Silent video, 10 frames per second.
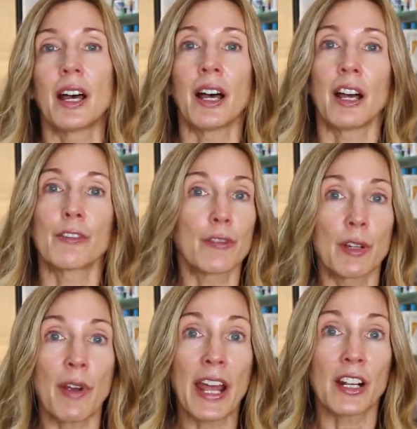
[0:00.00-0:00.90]
uh,
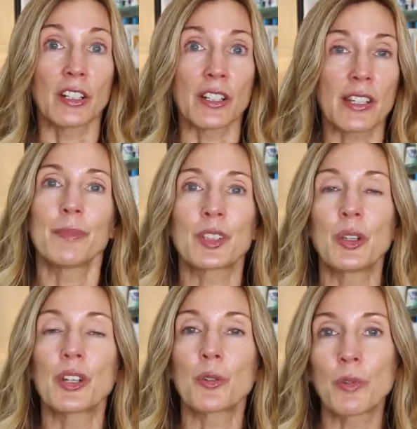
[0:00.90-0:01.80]
free radicals. So
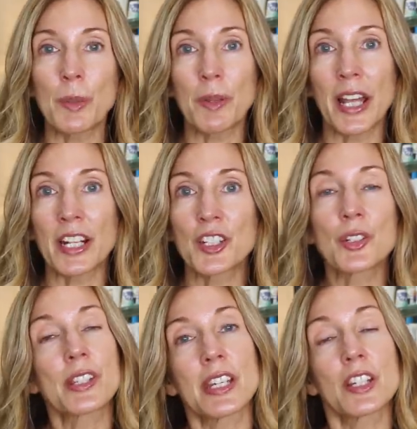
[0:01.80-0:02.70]
you can replenish
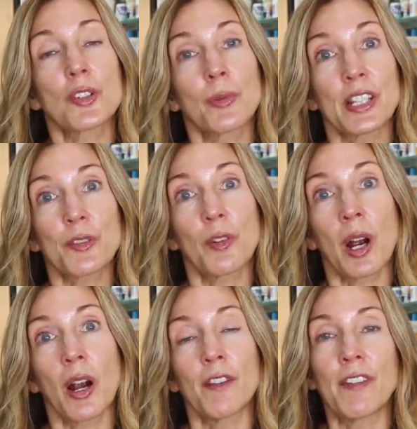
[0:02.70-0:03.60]
your skin's
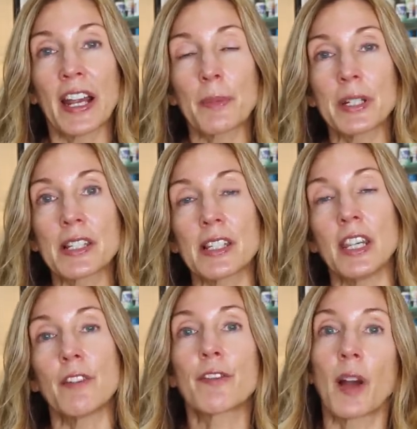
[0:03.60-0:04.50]
reservoir of vitamin
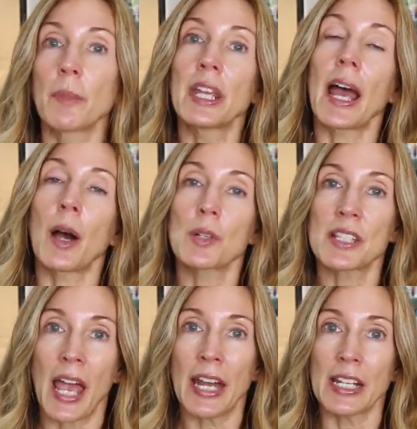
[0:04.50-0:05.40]
C from the
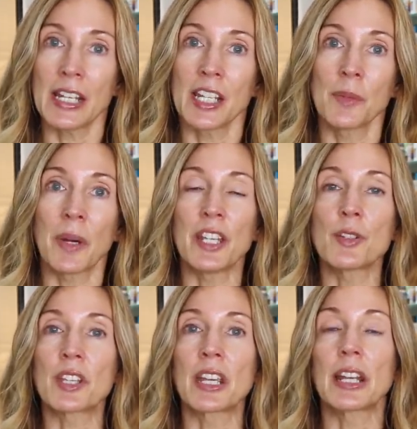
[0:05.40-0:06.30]
outside in by
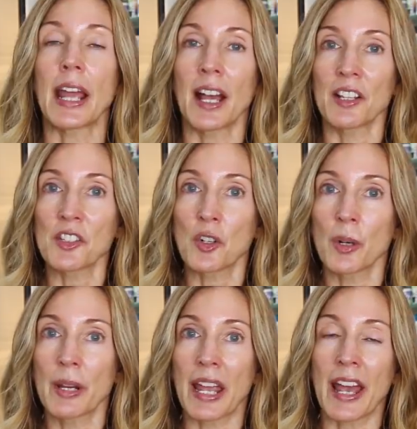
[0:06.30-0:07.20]
using an
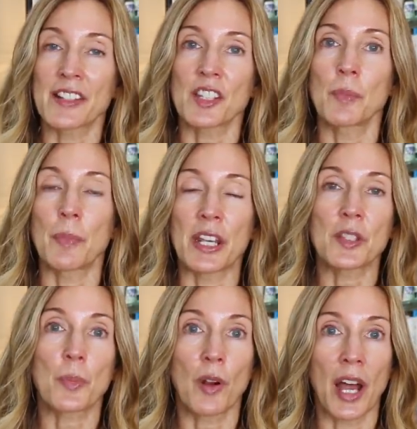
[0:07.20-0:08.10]
L-ascorbic acid
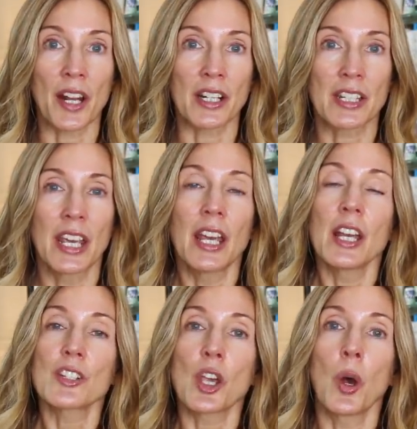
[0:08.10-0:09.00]
based product.
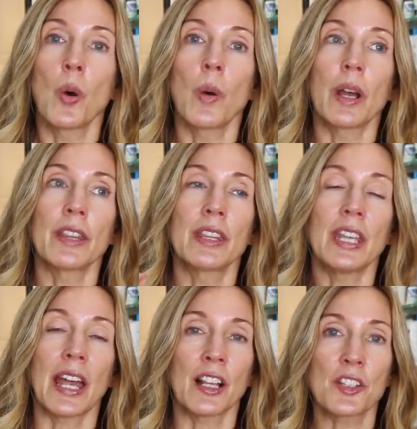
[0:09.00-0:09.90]
So
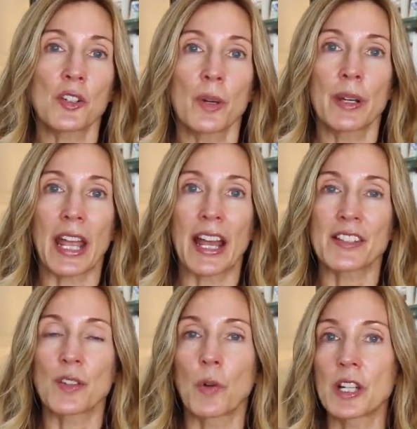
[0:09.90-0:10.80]
the L-ascorbic
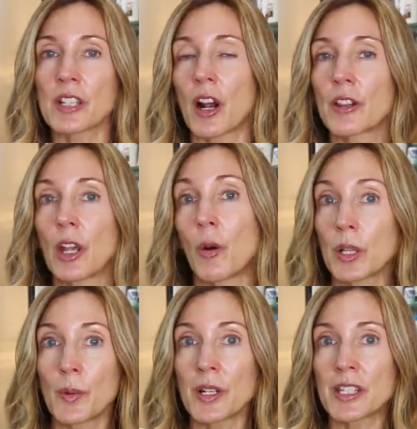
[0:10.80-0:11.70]
acid ones are the
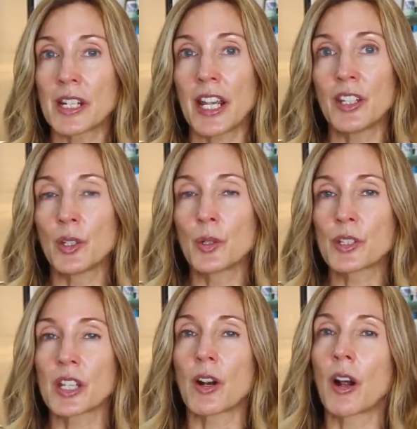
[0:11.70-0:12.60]
only ones that I
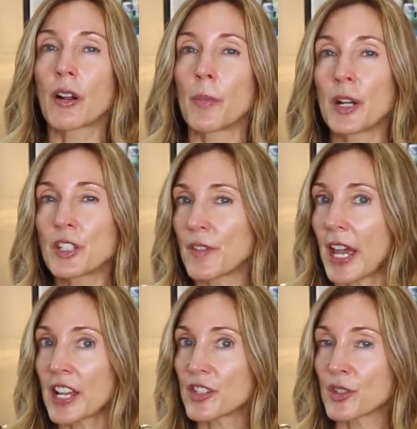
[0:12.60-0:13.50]
use. There are a bunch of
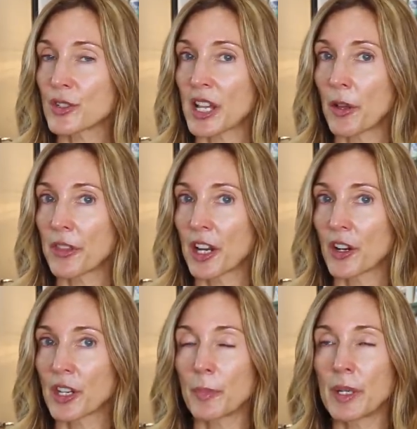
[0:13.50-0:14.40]
esters out
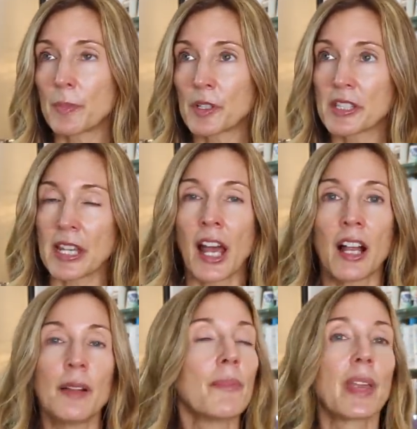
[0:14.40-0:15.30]
there that people
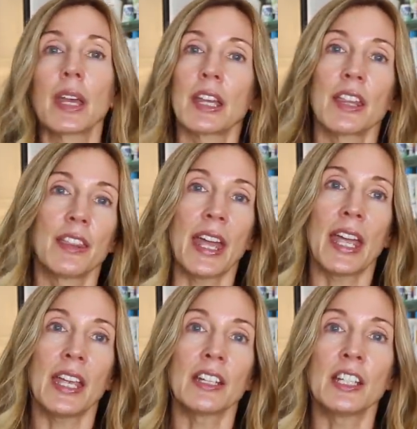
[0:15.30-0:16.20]
sell.
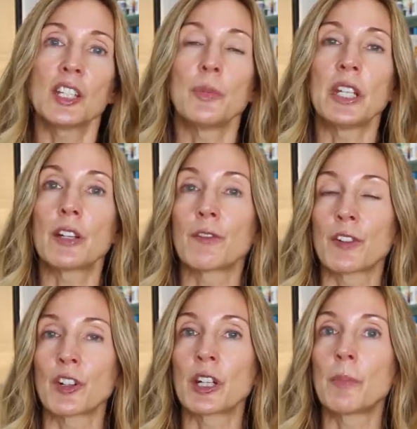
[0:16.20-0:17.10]
They need to be
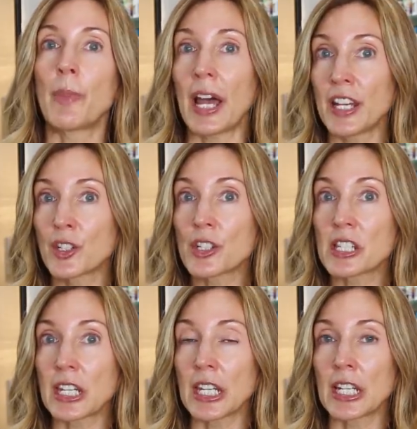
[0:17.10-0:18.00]
converted by your
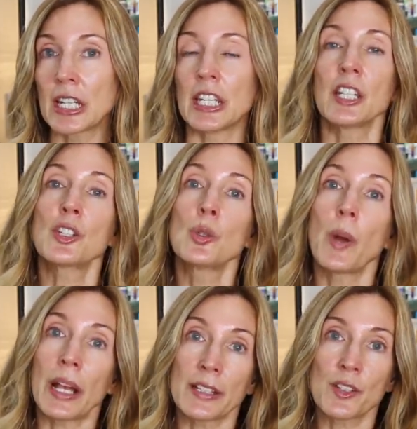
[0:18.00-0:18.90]
skin
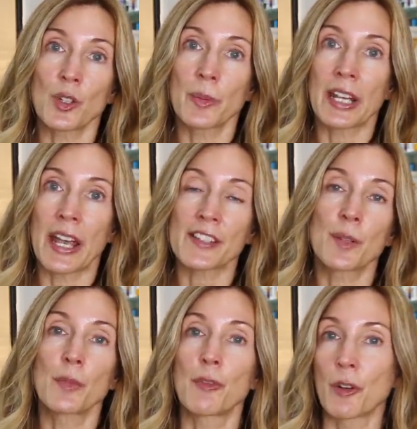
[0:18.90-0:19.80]
into L-ascorbic
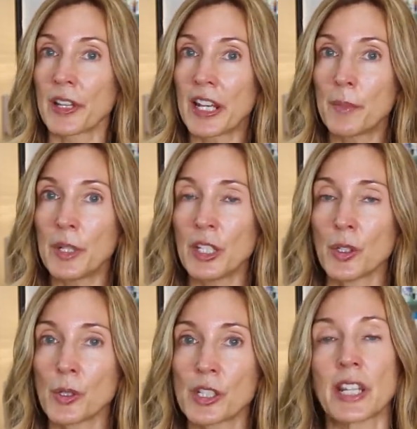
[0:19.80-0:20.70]
acid before they can be
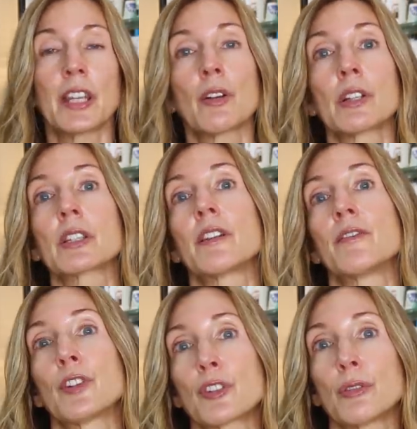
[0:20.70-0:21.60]
used and there is
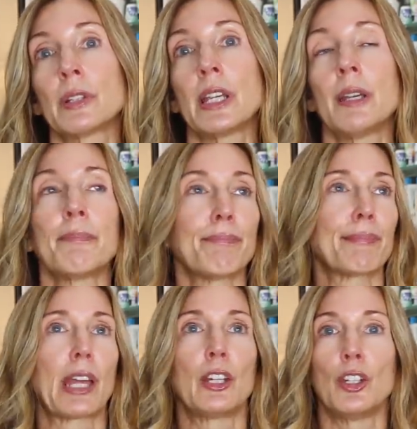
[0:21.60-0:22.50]
virtually
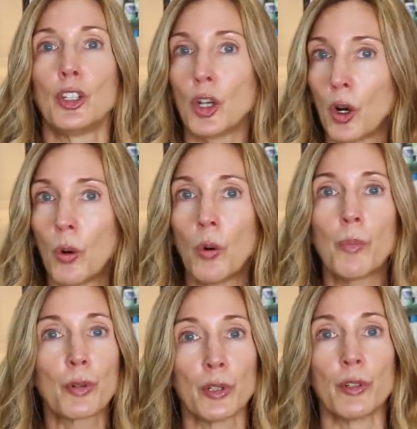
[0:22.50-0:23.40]
no
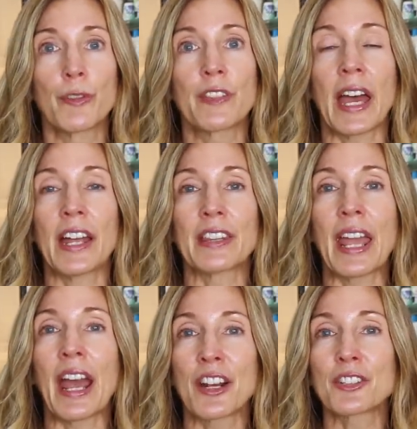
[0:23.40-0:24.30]
proof that
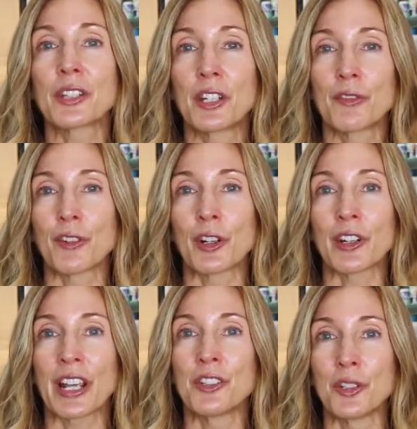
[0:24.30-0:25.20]
they actually
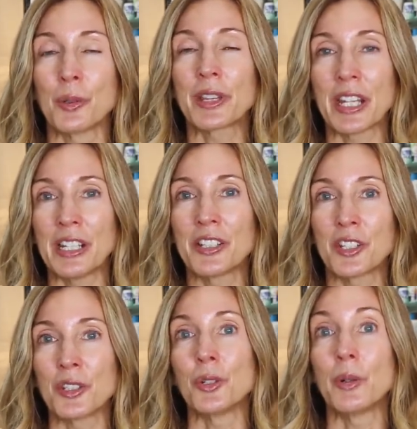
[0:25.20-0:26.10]
convert and do what they need
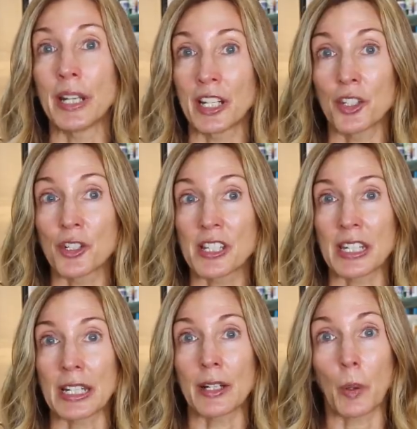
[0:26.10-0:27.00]
to do in your
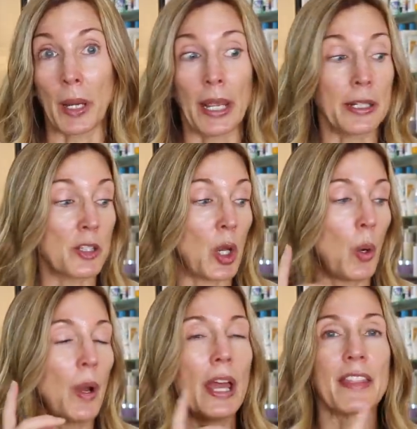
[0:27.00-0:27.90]
skin, okay?
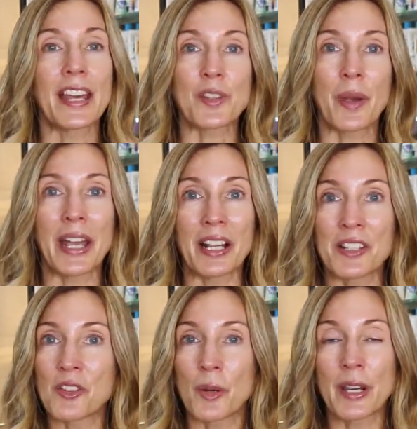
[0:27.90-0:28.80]
So that's why
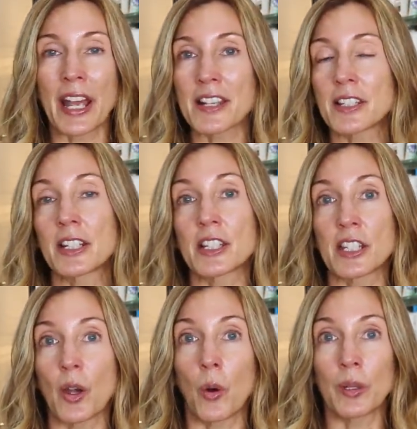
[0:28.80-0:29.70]
L-ascorbic acid is
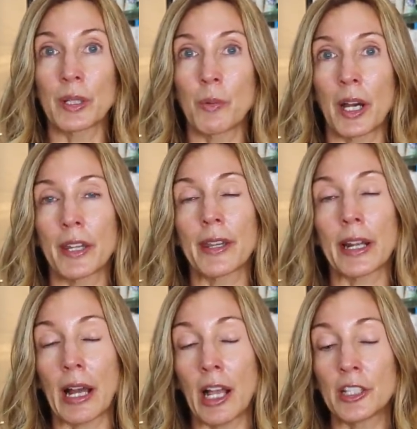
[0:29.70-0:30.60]
the only one
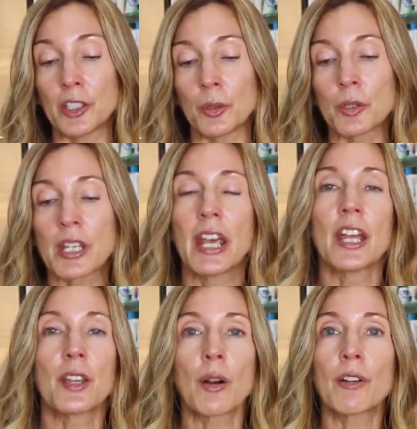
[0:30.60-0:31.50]
that I'll use.
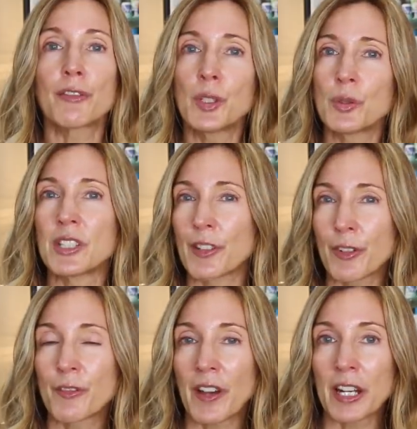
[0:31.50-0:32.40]
There are a few
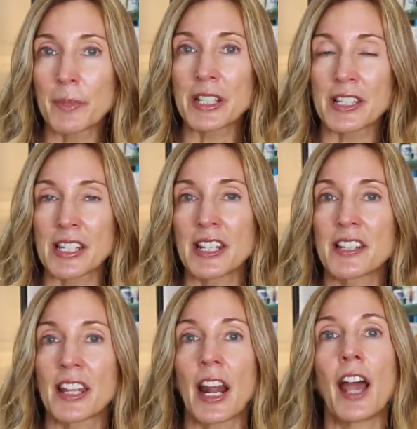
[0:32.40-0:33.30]
different vitamin
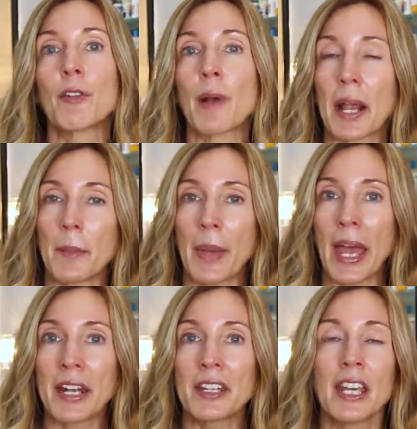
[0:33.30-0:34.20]
Cs that I
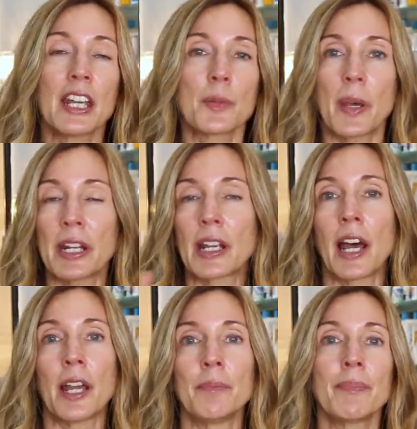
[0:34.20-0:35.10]
recommend depending
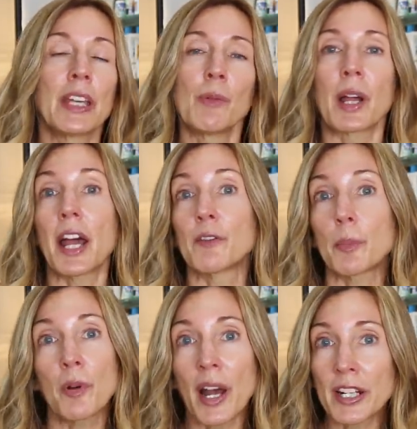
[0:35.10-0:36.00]
on what kind of
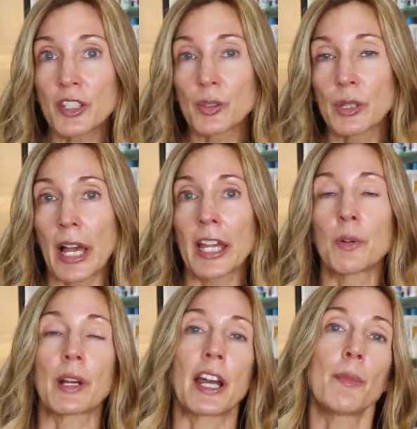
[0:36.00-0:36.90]
a product you
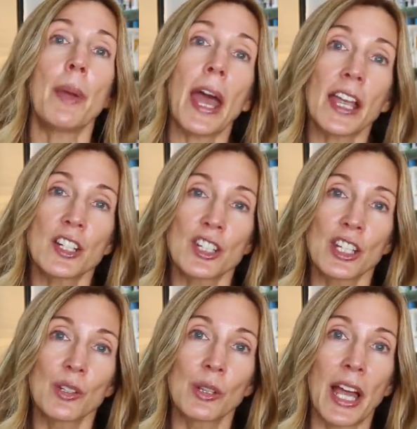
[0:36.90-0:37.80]
like, what kind of
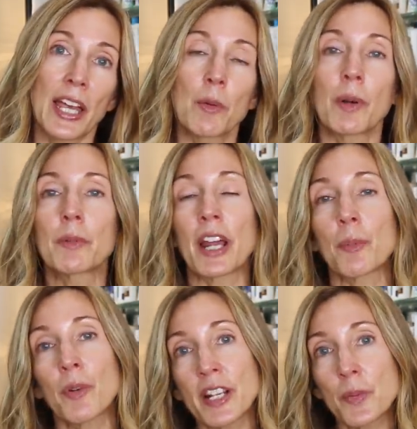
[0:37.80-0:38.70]
packaging you like, what kind
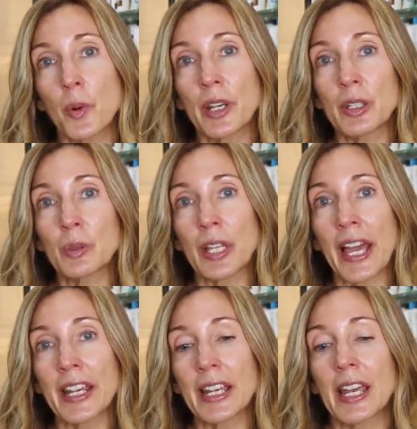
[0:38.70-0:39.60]
of price point you
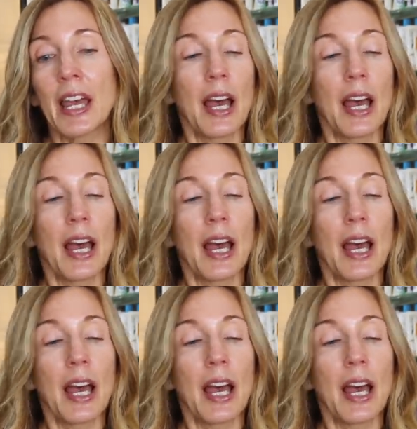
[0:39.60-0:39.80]
like,